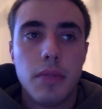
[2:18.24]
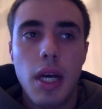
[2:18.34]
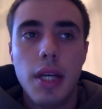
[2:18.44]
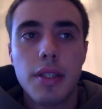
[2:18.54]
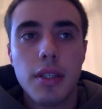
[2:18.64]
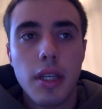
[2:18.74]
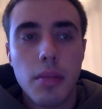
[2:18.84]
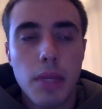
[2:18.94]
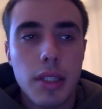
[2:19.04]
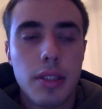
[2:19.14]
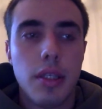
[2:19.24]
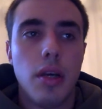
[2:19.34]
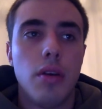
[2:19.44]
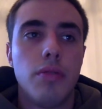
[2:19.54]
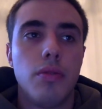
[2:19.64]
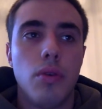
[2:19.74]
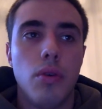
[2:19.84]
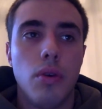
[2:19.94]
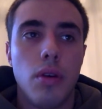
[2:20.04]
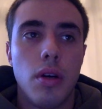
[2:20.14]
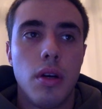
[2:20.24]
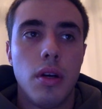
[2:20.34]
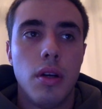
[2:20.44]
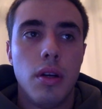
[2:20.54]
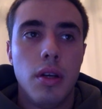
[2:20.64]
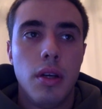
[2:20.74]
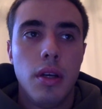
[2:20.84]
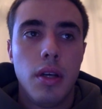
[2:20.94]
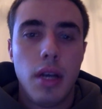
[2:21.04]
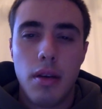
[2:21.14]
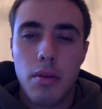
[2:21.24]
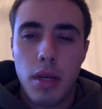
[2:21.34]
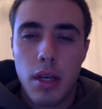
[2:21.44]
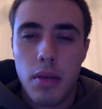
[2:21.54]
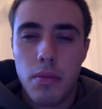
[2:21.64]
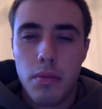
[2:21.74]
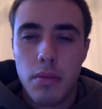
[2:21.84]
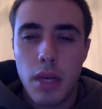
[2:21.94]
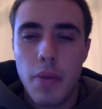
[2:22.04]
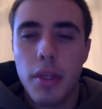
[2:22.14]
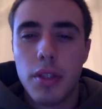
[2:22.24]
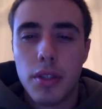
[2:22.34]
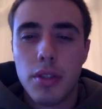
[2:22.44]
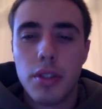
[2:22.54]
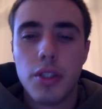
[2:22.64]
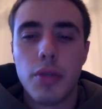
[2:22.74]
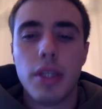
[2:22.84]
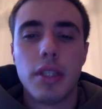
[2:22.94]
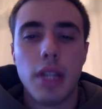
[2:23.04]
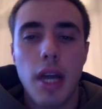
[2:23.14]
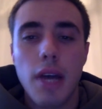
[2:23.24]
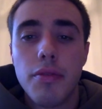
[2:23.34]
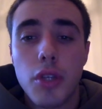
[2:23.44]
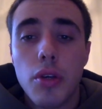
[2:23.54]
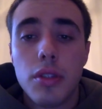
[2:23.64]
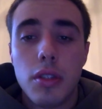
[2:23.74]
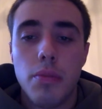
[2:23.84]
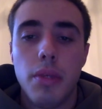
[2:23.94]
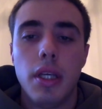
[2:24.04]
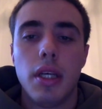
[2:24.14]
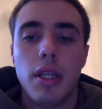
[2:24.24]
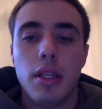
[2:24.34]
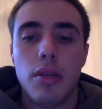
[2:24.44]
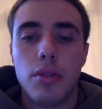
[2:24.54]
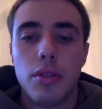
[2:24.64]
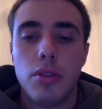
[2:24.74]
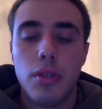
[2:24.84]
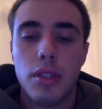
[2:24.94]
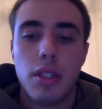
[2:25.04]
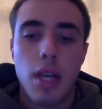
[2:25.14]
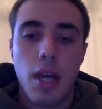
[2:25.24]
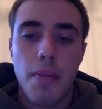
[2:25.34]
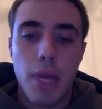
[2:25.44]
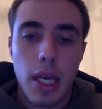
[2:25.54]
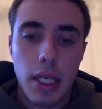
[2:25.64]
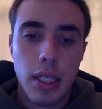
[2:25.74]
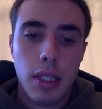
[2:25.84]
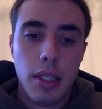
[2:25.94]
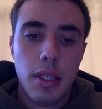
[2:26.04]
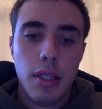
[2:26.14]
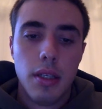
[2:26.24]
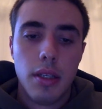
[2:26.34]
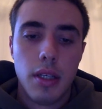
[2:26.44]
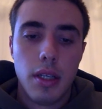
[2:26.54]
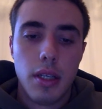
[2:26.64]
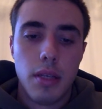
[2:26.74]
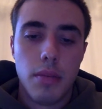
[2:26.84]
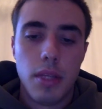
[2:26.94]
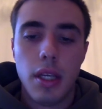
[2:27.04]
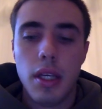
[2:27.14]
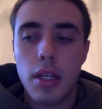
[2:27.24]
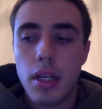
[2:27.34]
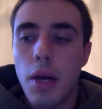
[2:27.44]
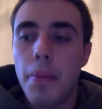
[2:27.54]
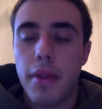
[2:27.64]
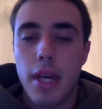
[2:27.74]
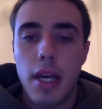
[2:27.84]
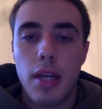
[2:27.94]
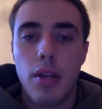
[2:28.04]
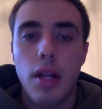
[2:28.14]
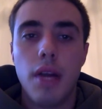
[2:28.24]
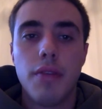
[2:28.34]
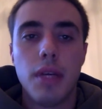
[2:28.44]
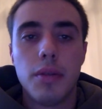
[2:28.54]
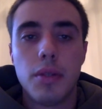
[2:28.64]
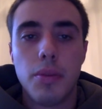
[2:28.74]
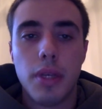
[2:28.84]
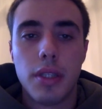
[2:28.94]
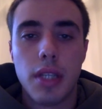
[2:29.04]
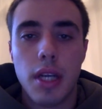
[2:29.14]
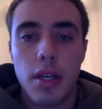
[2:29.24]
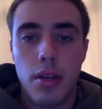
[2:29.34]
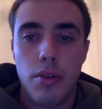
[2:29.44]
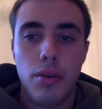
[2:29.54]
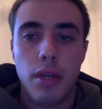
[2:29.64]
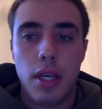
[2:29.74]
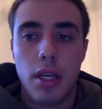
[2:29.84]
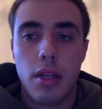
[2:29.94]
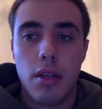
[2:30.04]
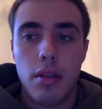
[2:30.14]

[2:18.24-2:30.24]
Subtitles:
isolating myself, or I'm in a certain situation that I've chosen to be in, and it was a choice that I made that ended up in that. And a lot of times, depression, I know you can't,